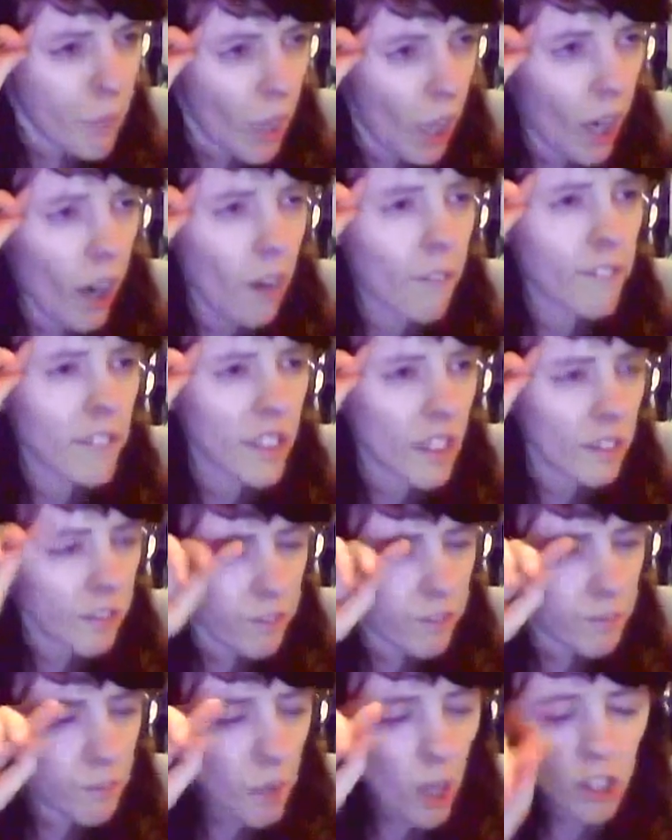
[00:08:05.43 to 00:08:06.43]
after
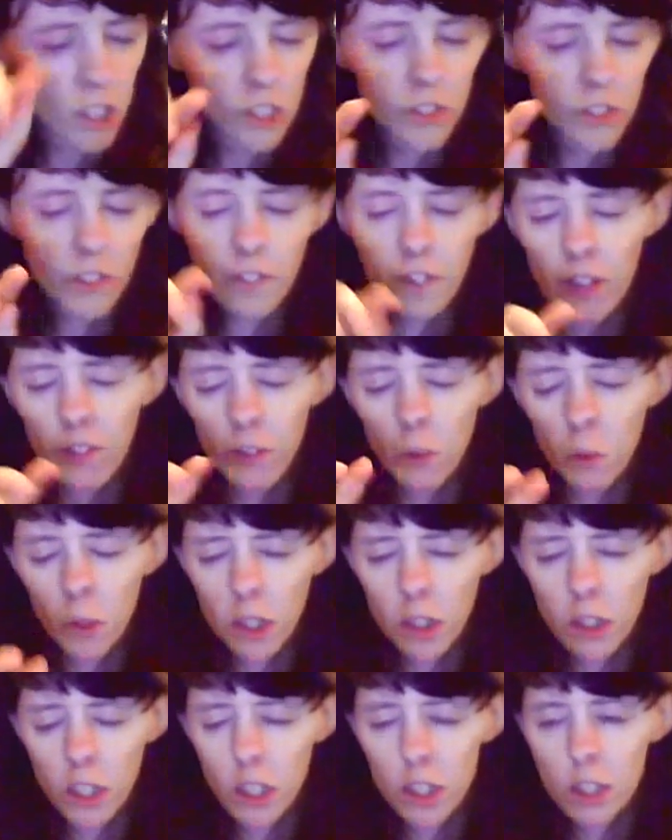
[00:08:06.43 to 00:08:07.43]
Birds of a Feather,
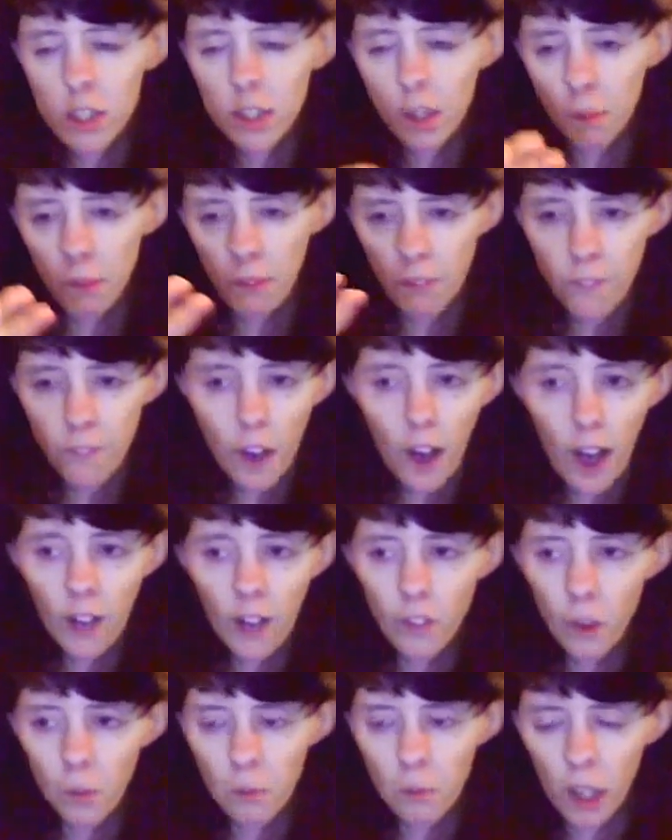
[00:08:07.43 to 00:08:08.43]
which is number
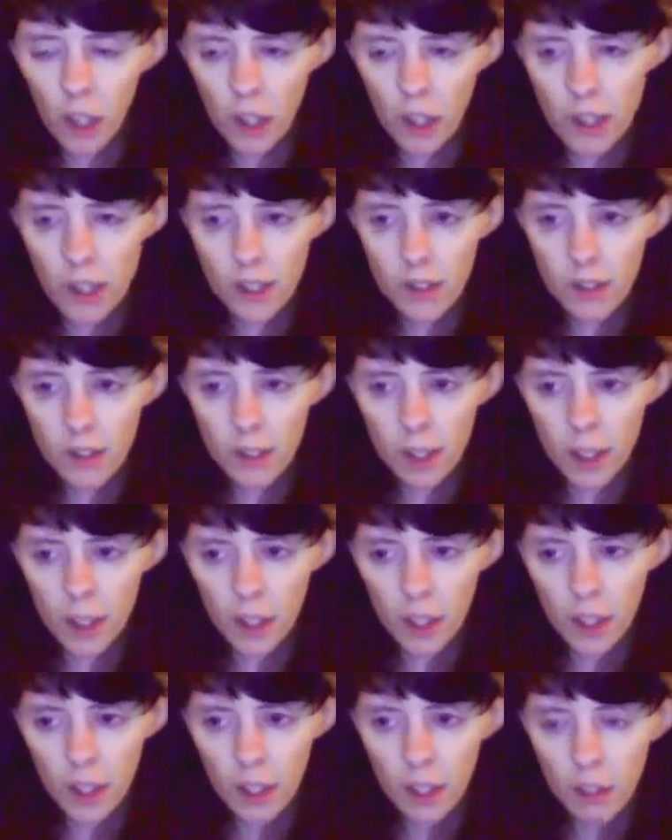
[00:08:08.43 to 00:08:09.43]
five on my list,
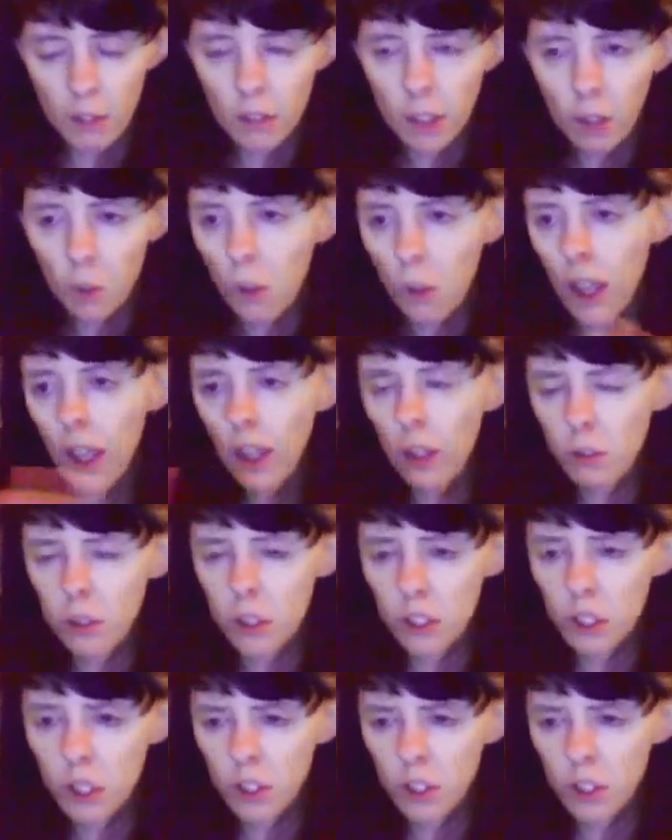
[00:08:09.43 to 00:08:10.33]
it was like, what else?